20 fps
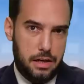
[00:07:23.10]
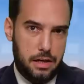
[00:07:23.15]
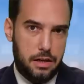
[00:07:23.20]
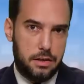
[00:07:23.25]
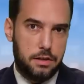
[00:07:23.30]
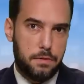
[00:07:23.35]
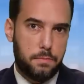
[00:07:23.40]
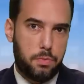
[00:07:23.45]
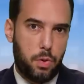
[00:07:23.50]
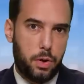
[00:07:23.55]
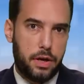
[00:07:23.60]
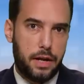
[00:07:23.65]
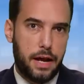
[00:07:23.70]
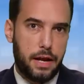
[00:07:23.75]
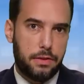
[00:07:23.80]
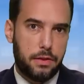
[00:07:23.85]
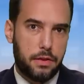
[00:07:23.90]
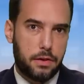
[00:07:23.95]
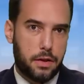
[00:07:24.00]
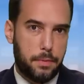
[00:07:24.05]
Hinton pointed
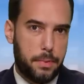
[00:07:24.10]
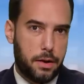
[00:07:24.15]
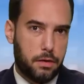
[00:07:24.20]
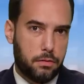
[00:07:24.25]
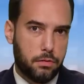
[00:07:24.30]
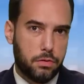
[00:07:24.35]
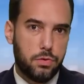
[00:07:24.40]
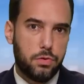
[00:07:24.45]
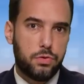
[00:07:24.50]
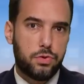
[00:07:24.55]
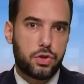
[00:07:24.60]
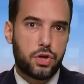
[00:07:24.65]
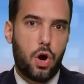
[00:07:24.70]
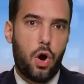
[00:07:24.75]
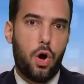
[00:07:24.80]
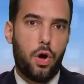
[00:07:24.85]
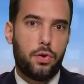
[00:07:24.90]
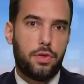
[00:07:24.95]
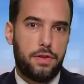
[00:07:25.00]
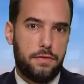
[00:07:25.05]
out that the Khmer Rouge
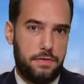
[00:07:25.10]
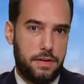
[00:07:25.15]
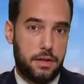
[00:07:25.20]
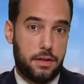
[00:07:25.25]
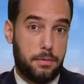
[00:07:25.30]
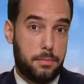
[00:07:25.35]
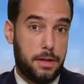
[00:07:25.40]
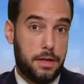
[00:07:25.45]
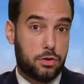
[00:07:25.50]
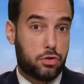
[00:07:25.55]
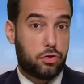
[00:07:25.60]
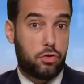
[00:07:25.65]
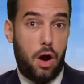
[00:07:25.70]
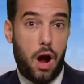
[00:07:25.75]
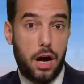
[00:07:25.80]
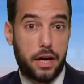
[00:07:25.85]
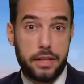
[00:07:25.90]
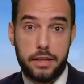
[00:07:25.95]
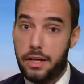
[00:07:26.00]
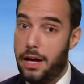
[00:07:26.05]
called the Vietnamese
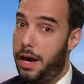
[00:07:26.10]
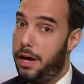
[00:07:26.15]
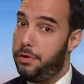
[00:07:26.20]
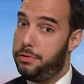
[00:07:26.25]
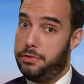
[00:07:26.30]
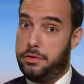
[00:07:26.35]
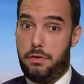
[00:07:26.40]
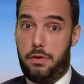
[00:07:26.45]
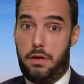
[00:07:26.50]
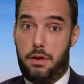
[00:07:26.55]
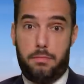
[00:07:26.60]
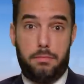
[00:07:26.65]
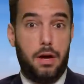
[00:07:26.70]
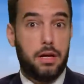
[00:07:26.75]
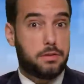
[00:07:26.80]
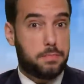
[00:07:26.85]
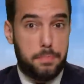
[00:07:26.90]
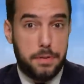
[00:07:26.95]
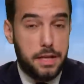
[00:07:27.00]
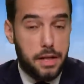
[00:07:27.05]
crocodiles, so there
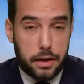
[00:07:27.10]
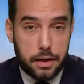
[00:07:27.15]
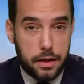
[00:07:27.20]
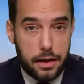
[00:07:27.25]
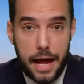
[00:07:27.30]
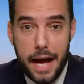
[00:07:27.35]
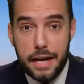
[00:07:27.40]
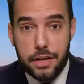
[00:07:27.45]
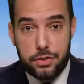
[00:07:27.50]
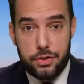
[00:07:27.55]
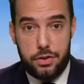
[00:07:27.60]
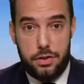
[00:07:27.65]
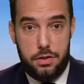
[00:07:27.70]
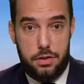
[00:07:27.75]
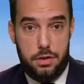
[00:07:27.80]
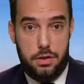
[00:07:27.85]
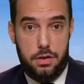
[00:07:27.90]
must be a connection.